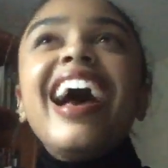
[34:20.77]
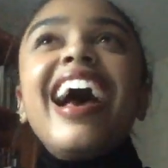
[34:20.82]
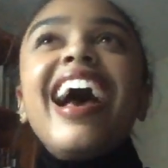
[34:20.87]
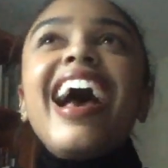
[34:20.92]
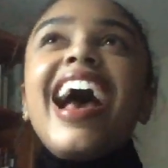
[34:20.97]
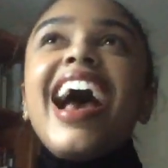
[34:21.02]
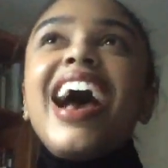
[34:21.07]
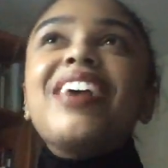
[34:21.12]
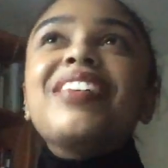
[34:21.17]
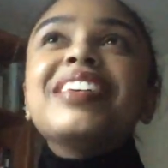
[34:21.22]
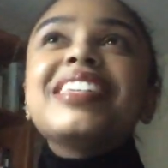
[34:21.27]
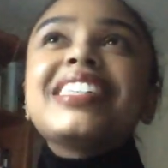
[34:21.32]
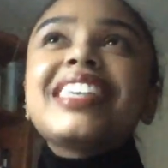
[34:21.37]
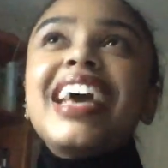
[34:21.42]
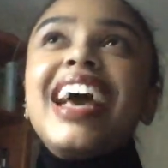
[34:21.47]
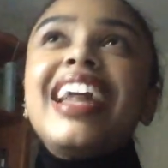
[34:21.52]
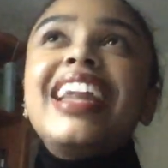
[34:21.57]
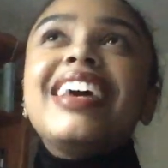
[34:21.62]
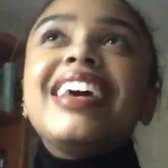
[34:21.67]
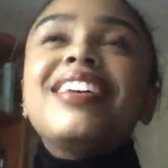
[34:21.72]
I was
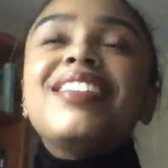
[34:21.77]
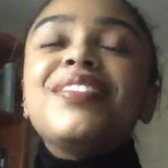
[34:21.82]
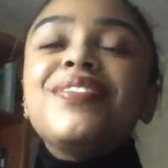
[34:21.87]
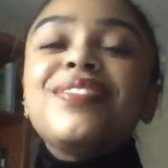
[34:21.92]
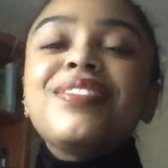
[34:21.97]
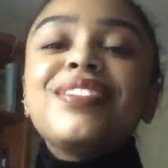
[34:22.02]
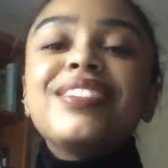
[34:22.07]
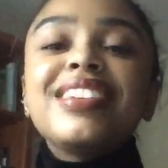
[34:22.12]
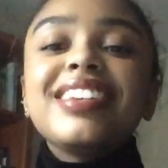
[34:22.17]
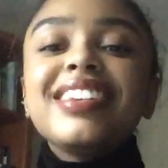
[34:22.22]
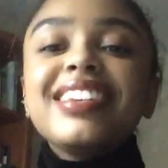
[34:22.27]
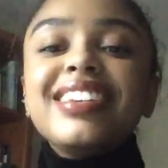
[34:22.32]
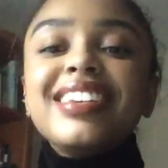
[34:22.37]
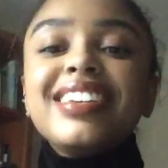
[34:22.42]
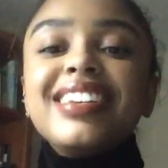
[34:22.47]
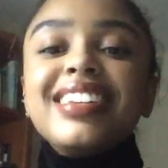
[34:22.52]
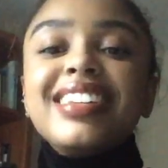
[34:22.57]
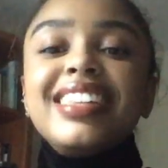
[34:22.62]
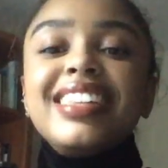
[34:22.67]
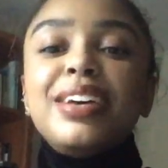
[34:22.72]
kind of,
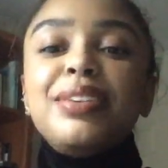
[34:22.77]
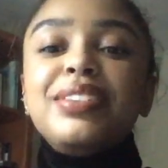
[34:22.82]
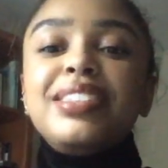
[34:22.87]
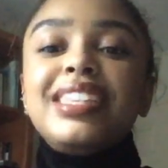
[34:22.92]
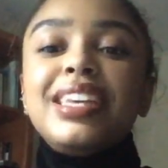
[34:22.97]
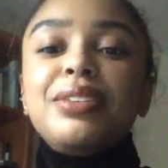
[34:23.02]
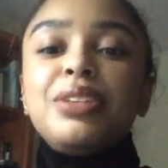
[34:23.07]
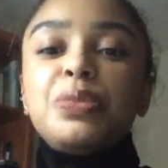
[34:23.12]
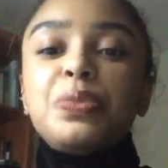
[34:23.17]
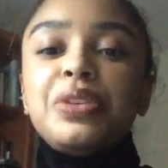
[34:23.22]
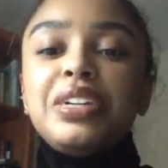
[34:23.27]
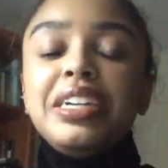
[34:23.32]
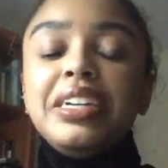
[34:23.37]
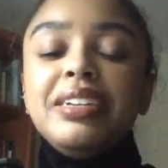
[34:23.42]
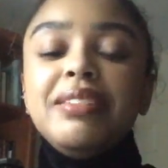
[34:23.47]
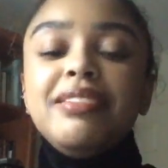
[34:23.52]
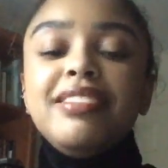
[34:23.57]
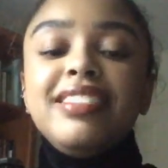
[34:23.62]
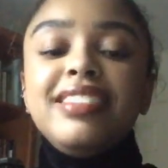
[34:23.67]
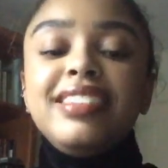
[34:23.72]
that was
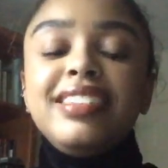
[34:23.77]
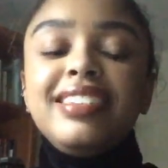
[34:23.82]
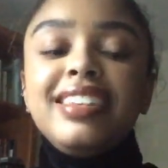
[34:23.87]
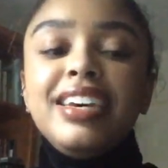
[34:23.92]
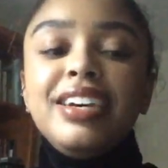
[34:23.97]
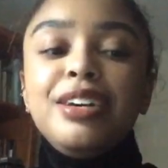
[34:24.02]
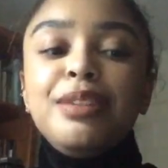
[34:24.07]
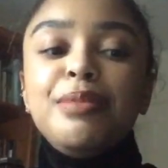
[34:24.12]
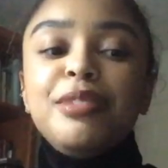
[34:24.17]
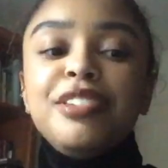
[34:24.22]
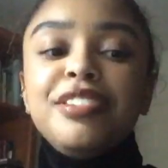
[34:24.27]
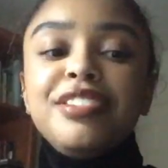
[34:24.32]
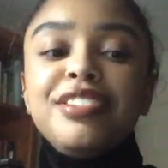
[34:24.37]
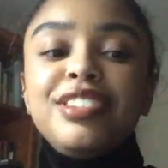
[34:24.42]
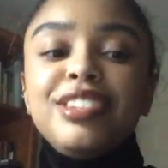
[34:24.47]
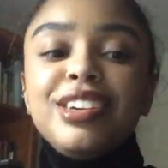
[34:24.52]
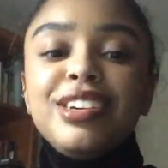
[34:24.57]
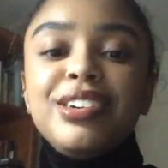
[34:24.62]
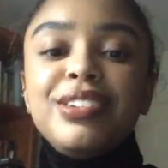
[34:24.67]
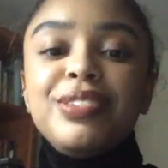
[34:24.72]
pretty terrible.
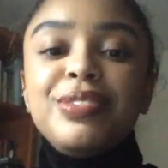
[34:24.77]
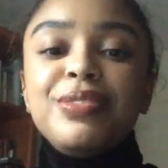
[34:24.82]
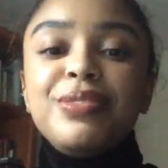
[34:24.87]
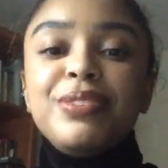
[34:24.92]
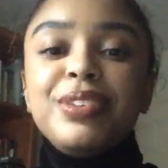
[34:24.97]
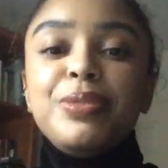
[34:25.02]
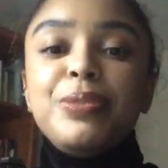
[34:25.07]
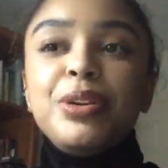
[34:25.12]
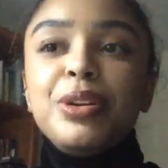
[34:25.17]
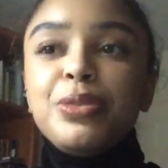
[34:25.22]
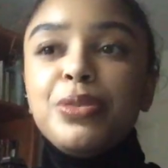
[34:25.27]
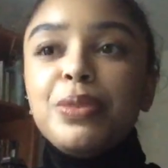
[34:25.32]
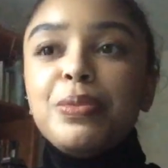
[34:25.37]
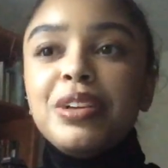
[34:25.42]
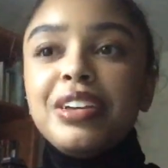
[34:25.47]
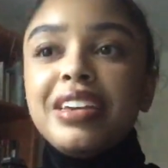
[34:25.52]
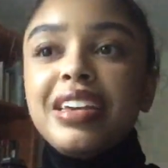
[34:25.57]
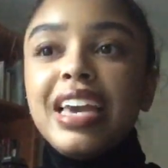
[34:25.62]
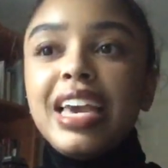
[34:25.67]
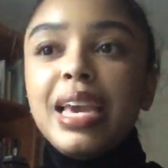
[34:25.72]
So when Wonder
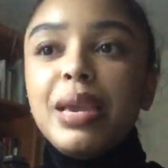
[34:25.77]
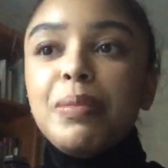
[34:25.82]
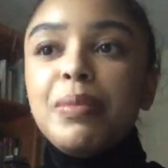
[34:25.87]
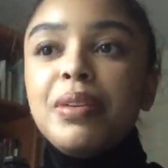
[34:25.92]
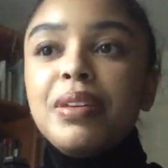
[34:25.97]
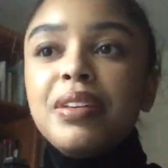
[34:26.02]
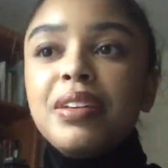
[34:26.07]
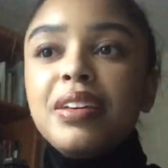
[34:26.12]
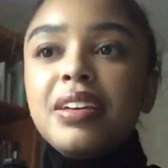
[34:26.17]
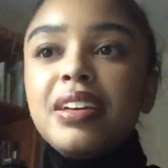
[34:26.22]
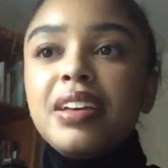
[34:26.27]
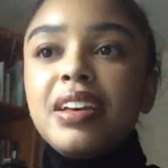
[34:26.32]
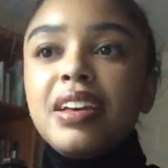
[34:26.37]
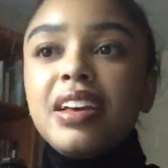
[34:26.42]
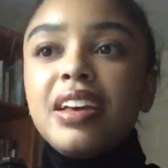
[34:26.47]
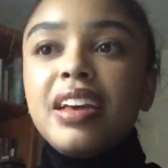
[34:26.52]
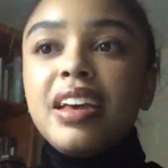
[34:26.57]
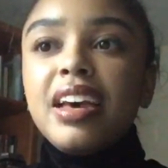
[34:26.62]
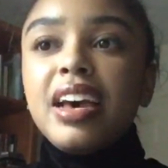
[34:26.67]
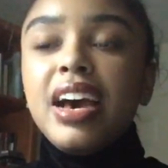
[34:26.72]
Woman came
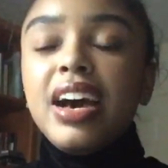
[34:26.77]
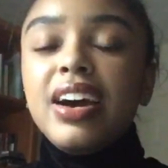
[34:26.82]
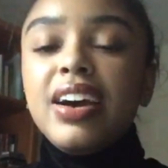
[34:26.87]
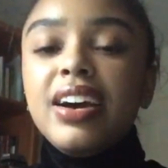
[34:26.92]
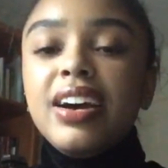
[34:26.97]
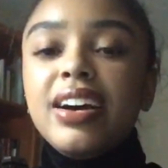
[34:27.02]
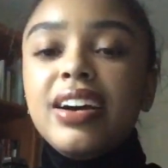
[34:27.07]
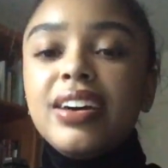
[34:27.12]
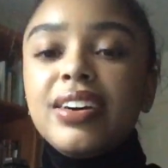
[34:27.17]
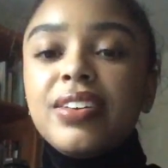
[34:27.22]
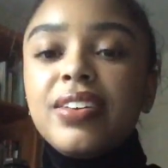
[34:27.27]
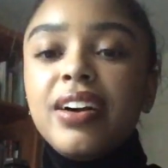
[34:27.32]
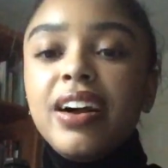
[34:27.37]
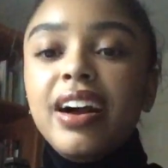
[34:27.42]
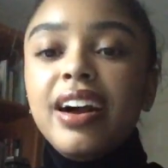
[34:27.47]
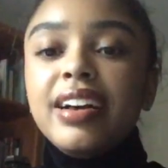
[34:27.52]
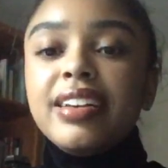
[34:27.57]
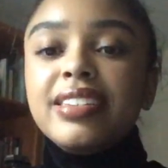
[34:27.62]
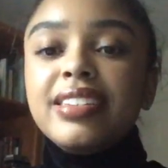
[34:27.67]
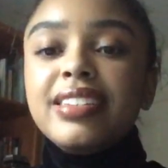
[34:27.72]

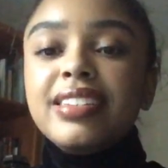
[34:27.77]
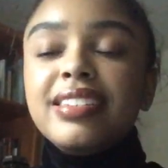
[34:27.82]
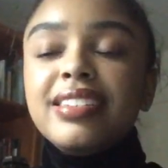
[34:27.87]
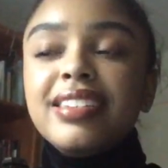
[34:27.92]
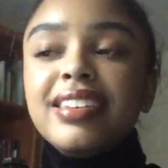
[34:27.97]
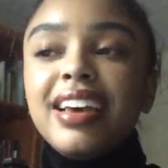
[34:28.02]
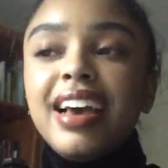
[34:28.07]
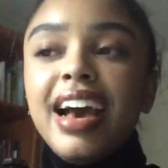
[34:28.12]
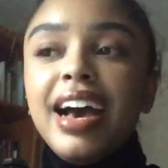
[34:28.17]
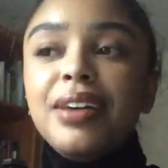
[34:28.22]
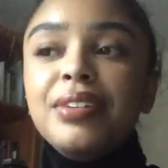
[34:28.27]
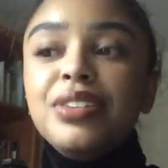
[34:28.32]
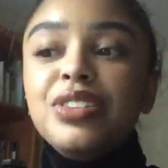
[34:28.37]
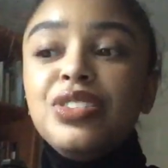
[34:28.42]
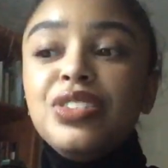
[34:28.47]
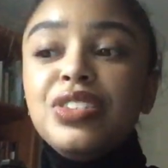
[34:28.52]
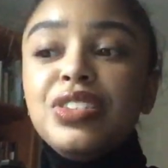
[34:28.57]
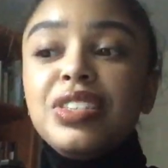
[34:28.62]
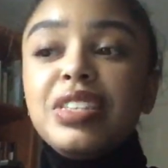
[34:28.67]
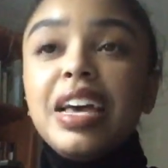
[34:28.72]
across, I was
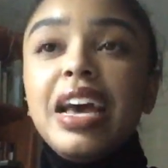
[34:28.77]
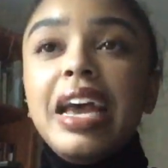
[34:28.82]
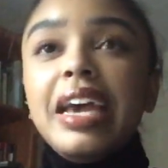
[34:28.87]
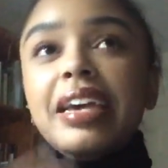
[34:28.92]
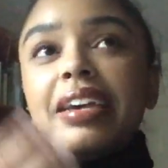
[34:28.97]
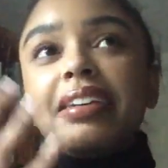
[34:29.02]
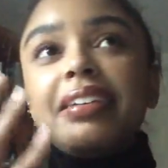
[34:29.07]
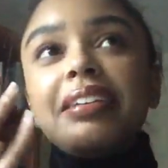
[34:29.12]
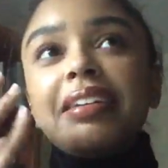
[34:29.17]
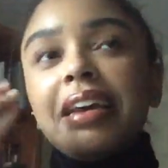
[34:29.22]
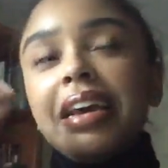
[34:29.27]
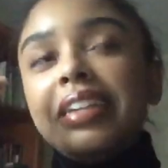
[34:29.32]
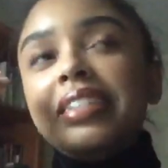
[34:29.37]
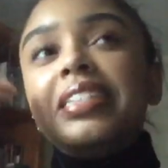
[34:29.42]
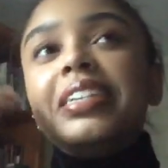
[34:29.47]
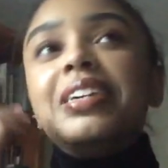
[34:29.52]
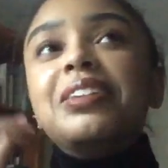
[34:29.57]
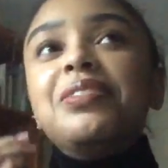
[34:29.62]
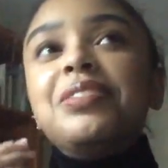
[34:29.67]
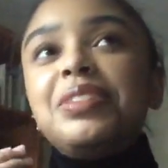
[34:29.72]
just like, a
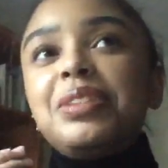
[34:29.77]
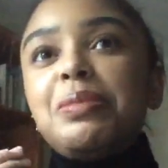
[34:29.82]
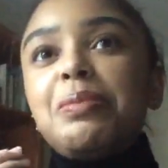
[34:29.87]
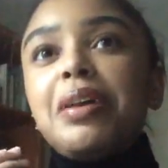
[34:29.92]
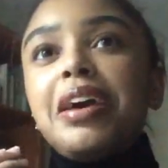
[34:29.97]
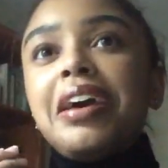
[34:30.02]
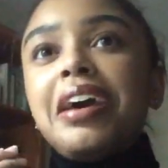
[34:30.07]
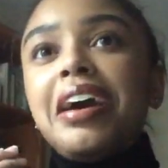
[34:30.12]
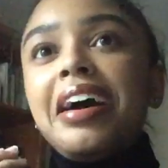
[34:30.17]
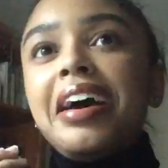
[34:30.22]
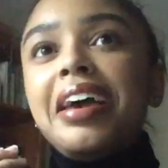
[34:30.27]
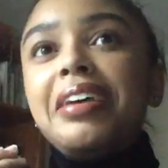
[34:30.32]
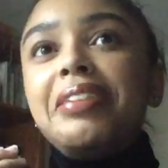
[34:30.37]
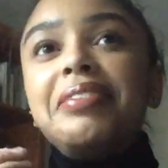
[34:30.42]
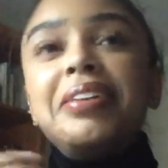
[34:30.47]
tear was in my eye.